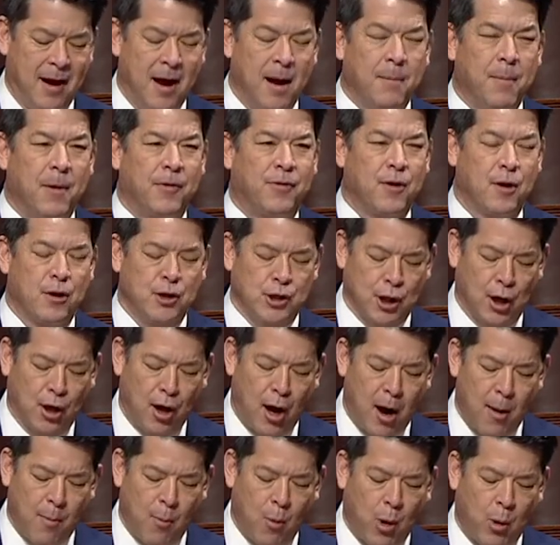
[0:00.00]
But there is a
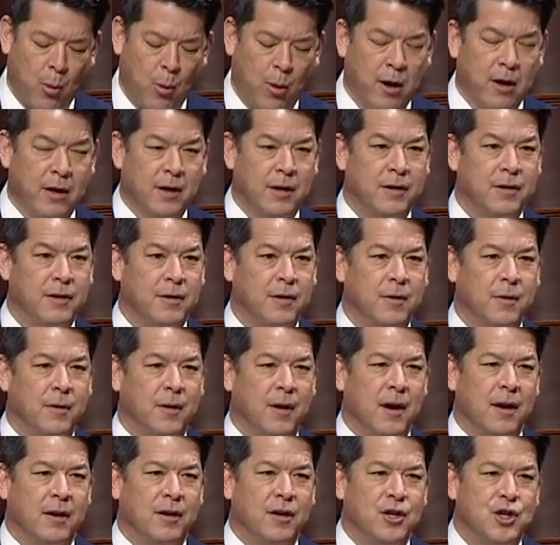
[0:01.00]
lot more work to do
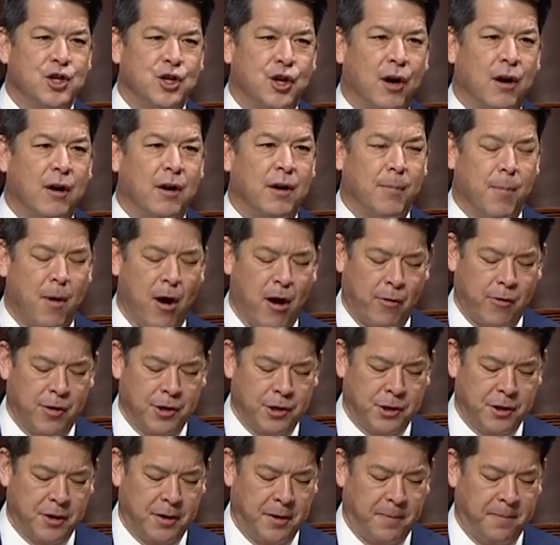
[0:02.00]
to ensure our
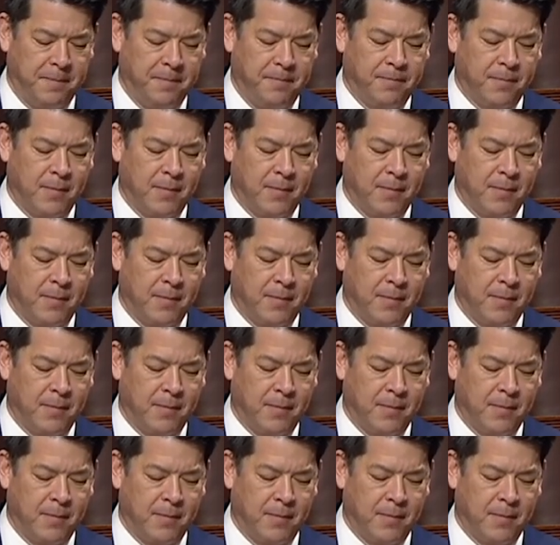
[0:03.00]
democracy.